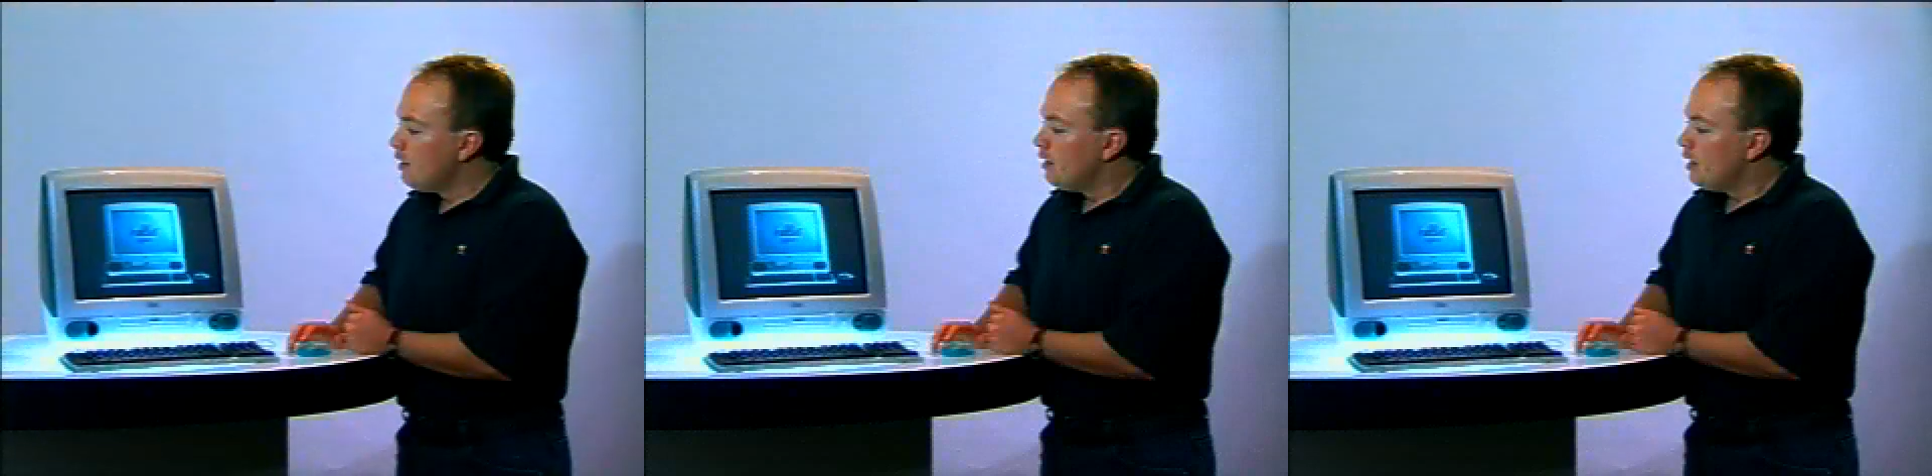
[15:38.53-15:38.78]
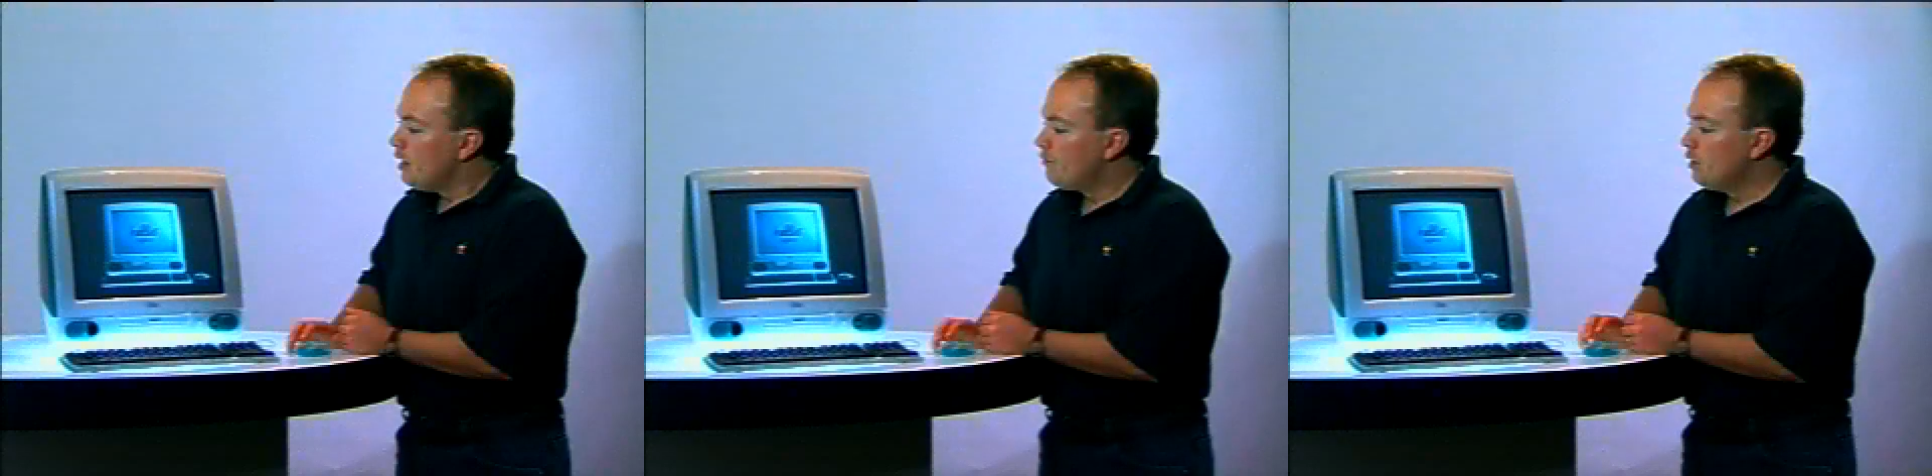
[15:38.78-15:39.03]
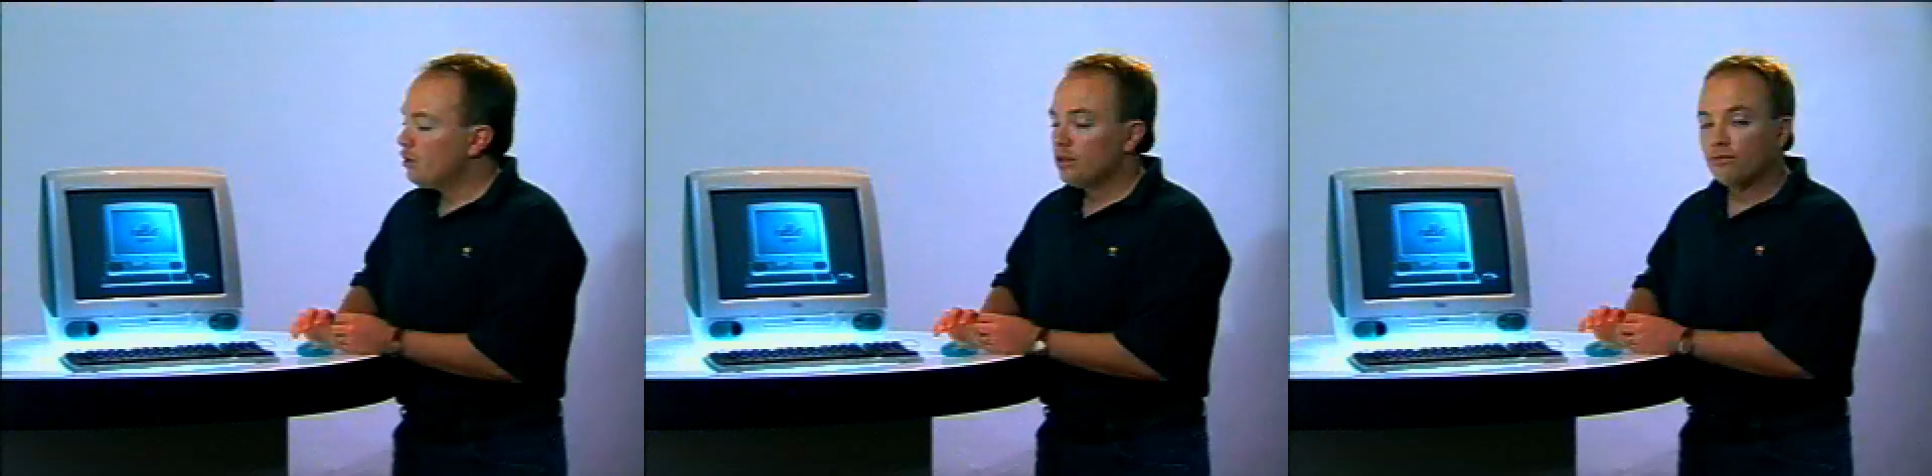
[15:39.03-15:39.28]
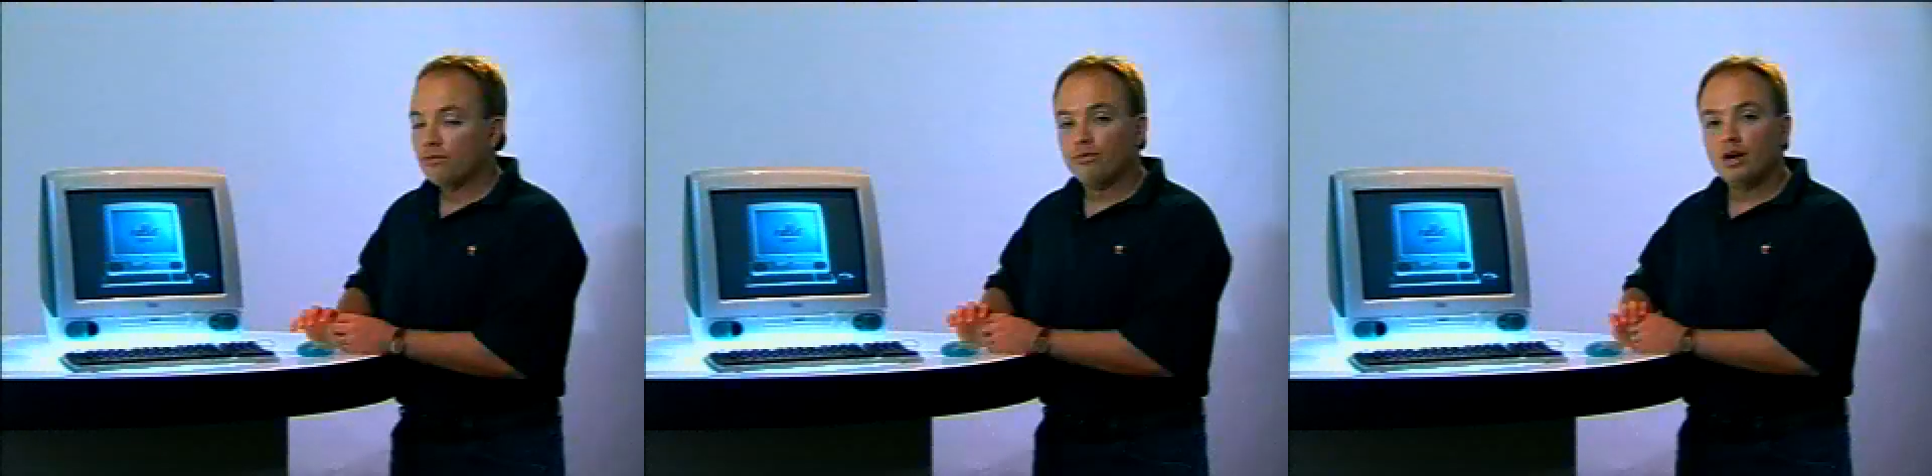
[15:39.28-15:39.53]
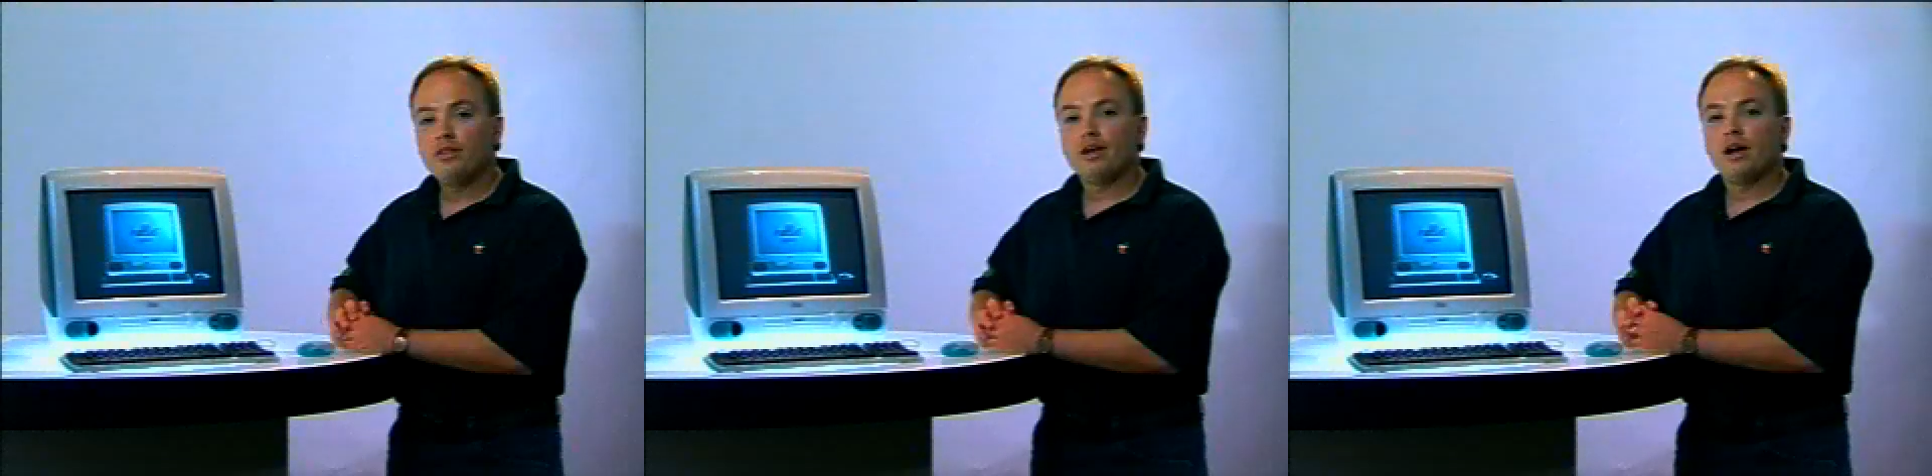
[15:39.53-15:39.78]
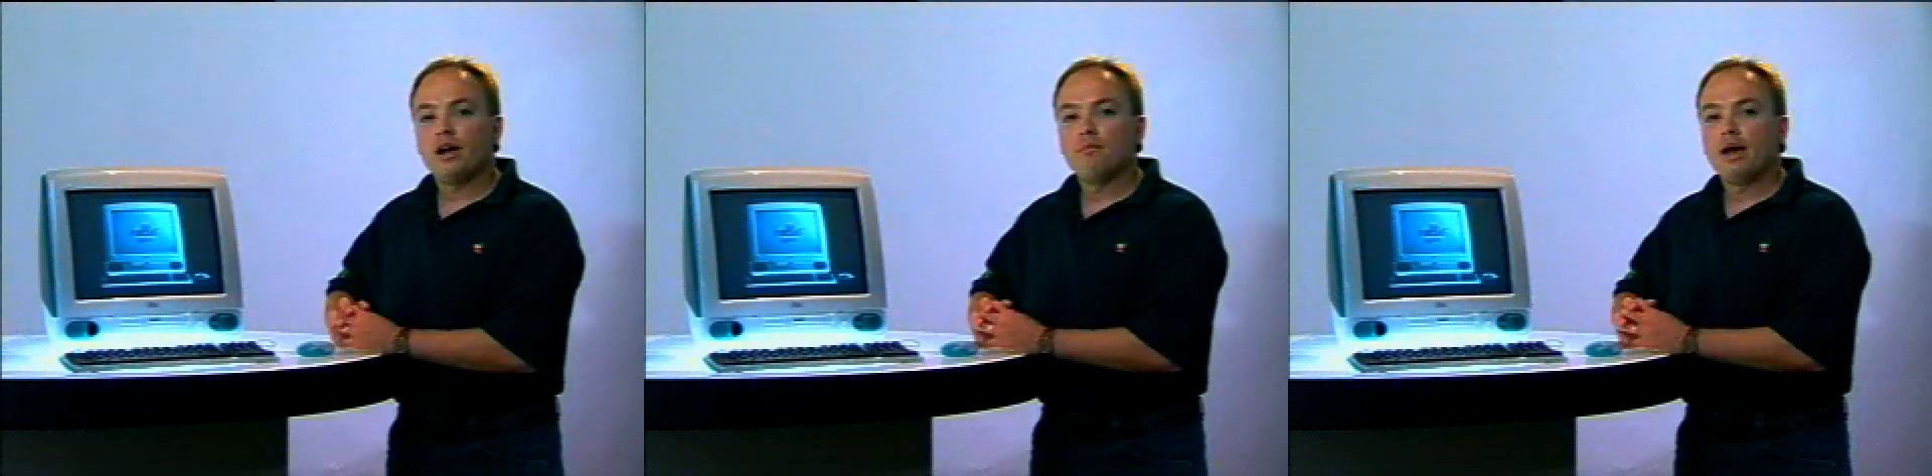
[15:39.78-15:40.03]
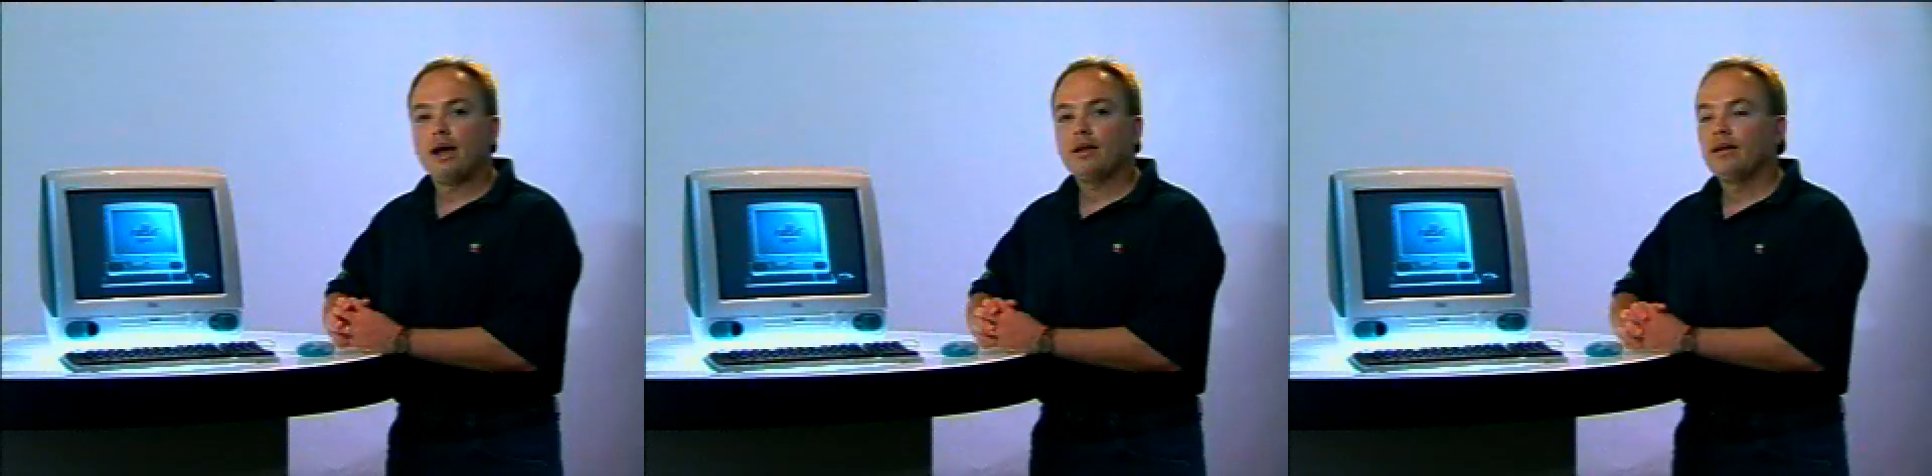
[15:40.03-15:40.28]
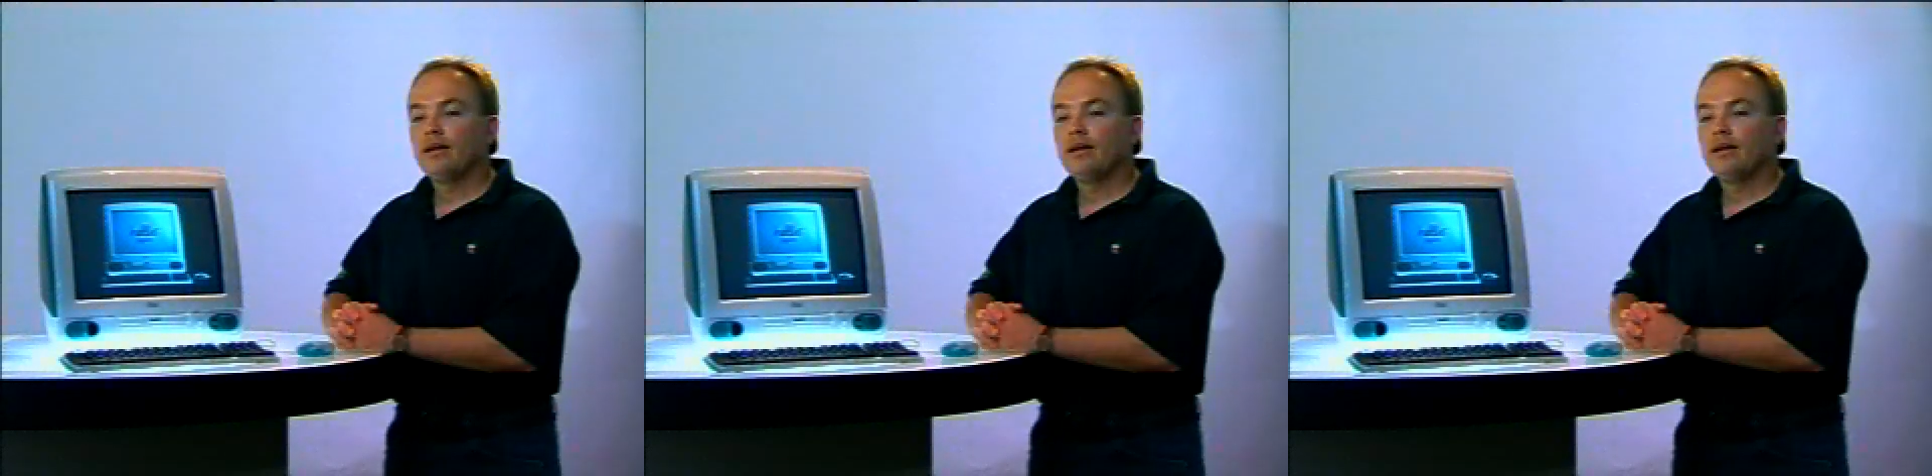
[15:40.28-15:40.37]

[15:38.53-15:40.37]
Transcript: If we look at the front of the iMac,